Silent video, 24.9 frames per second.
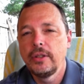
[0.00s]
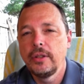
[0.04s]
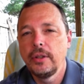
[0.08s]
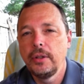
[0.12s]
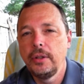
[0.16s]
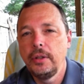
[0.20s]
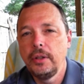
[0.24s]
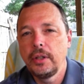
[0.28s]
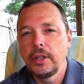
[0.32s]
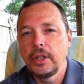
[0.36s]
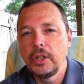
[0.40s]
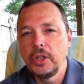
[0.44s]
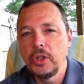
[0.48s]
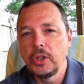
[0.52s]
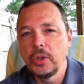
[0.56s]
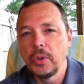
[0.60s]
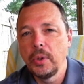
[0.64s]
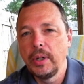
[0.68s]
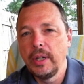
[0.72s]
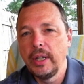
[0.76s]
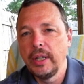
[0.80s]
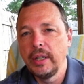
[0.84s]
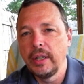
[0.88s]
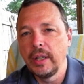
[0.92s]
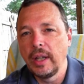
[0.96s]
so you can
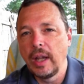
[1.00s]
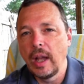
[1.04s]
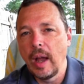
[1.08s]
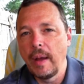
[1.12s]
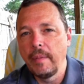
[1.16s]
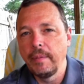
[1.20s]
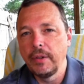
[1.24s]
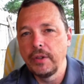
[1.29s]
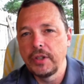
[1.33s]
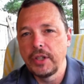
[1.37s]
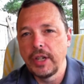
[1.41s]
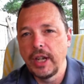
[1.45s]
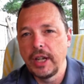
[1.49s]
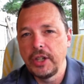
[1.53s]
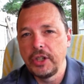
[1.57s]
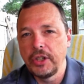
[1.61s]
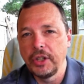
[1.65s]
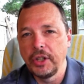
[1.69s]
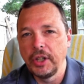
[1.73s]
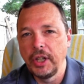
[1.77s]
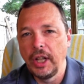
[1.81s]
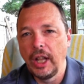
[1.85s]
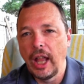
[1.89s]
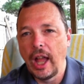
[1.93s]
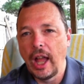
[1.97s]
join in the
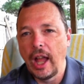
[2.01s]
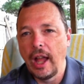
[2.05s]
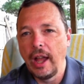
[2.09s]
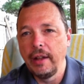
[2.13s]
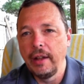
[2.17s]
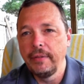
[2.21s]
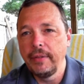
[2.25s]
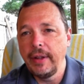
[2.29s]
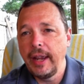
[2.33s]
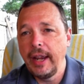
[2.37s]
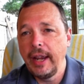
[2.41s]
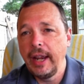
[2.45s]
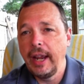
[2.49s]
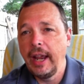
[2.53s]
conversation live.